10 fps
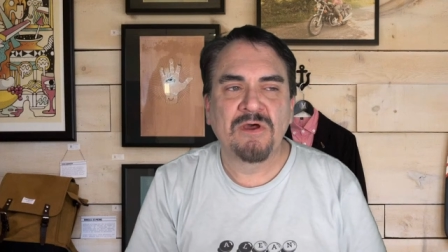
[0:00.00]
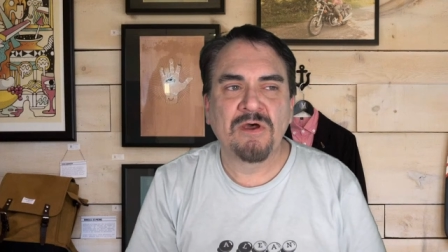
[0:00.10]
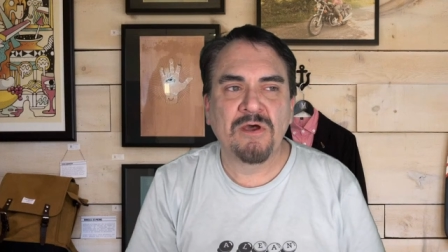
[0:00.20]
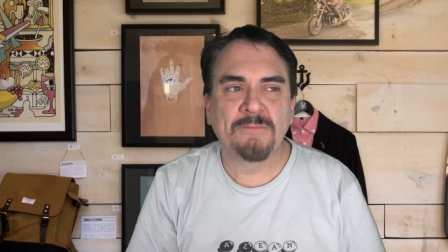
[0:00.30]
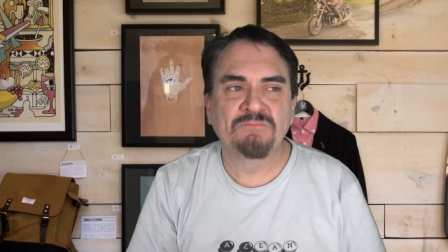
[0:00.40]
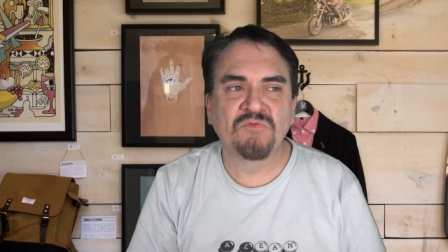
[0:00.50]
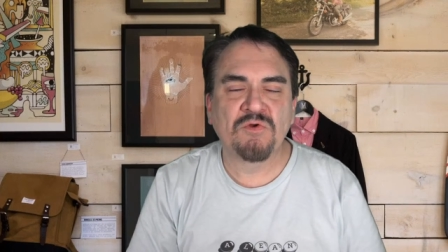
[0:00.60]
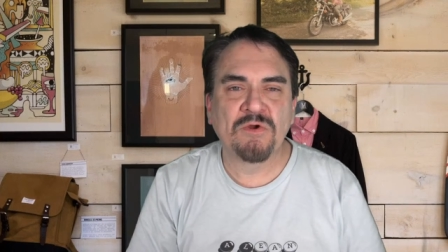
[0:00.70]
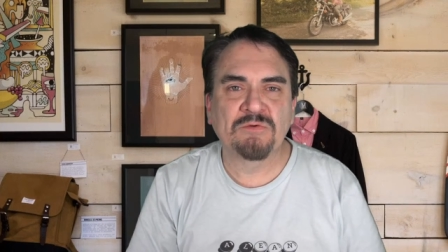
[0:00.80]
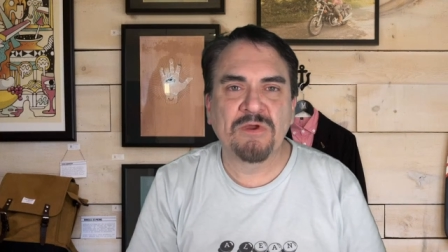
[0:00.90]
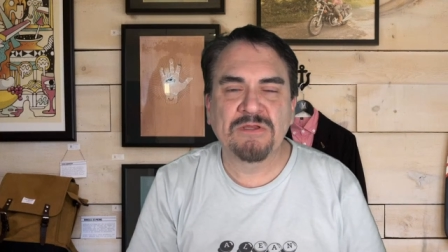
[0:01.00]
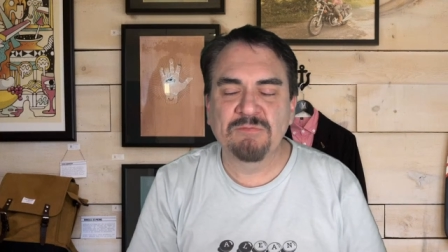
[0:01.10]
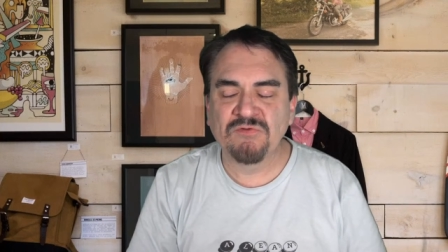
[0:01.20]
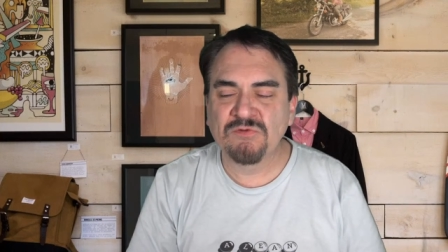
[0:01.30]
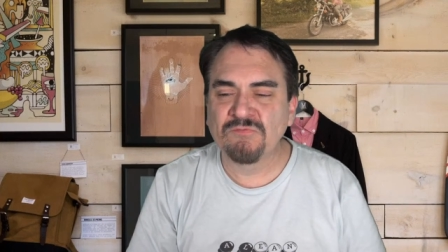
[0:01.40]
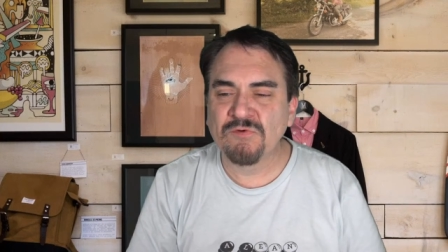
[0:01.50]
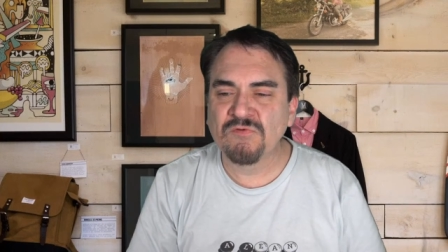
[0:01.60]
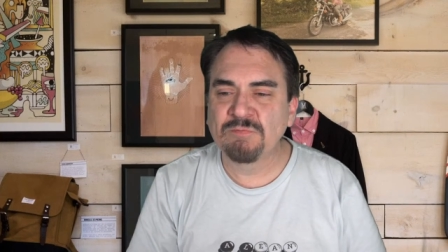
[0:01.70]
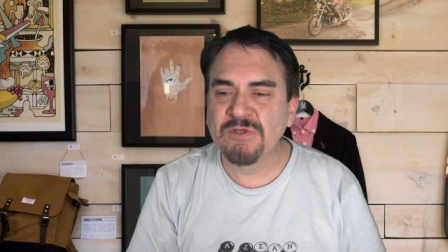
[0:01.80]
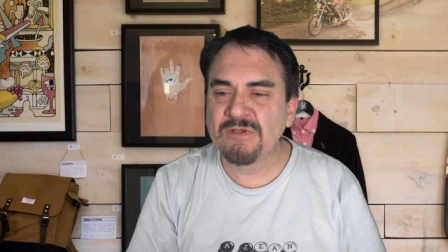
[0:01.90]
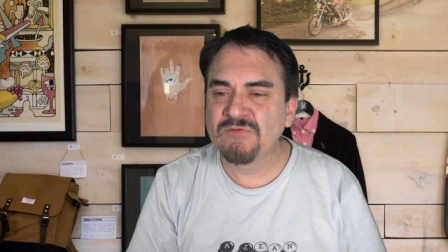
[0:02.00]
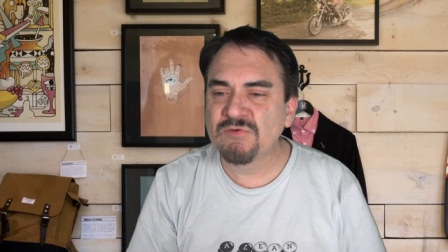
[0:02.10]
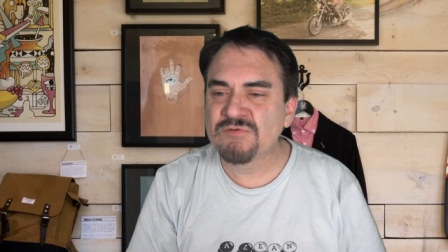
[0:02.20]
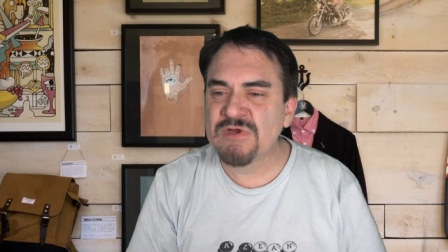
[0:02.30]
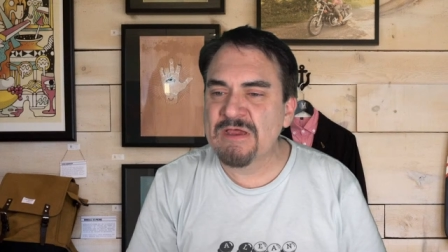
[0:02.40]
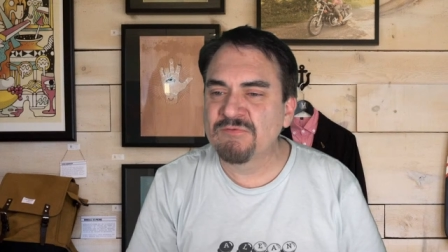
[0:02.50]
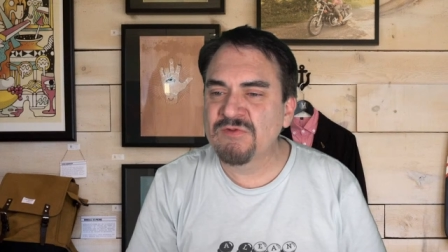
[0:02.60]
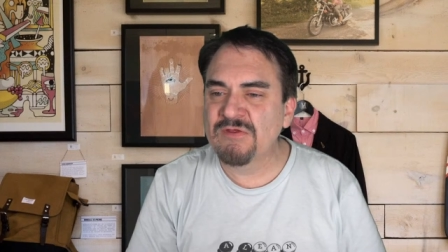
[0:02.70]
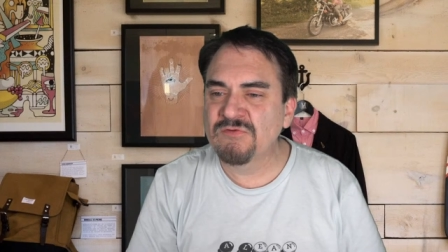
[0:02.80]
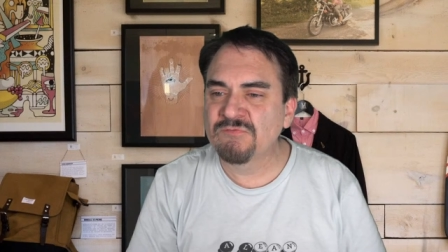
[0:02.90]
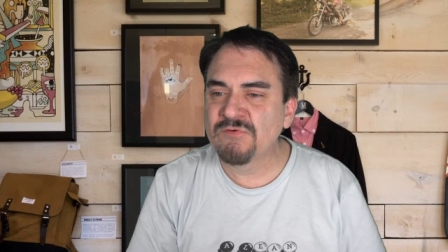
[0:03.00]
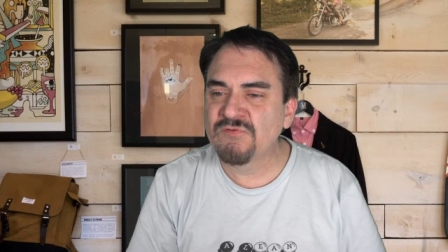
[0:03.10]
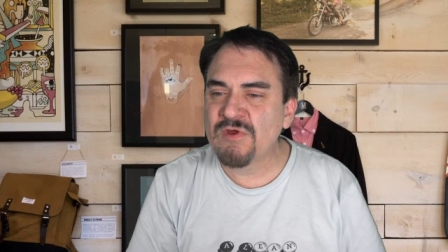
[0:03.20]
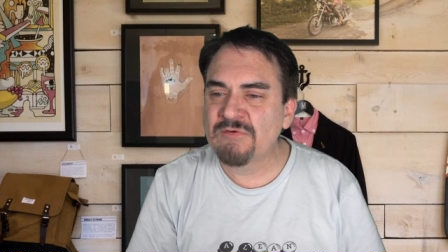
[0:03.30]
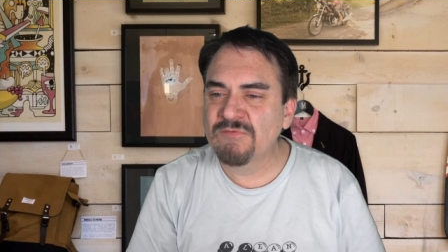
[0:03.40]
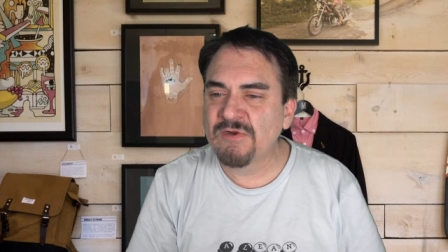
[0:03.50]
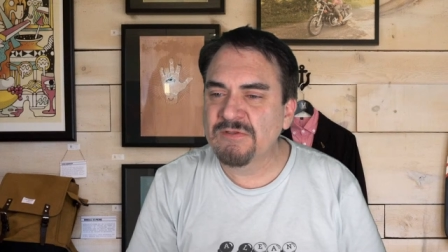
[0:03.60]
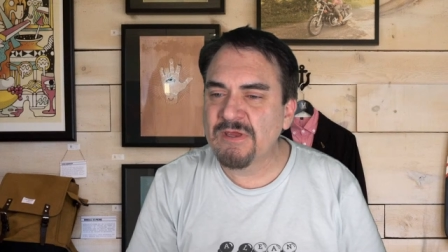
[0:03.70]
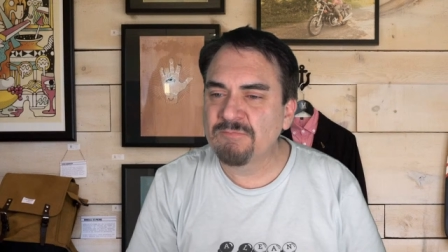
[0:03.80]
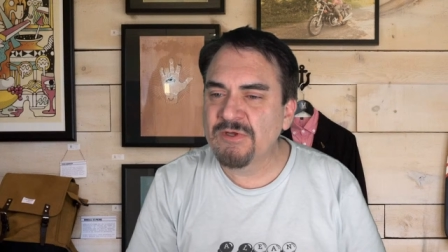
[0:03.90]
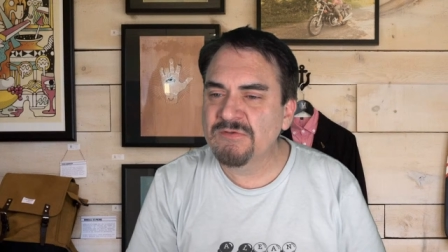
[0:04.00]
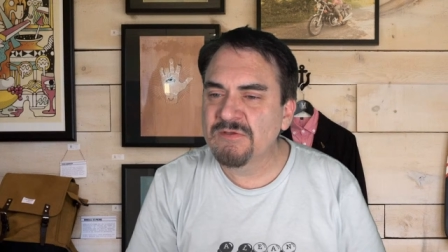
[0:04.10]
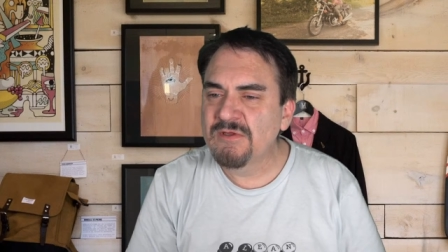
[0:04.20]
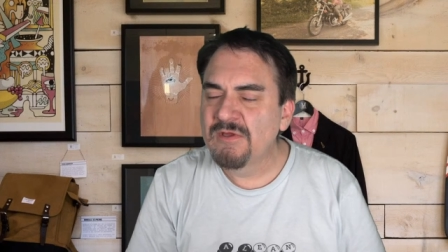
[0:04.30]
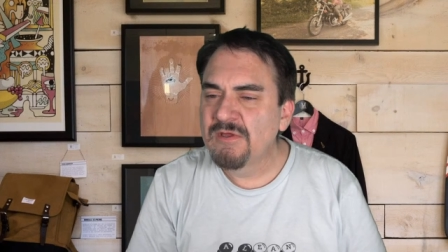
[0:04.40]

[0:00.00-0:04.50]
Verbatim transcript: So anyway, and he missed the first beginning. So Travis has the first offer on that. But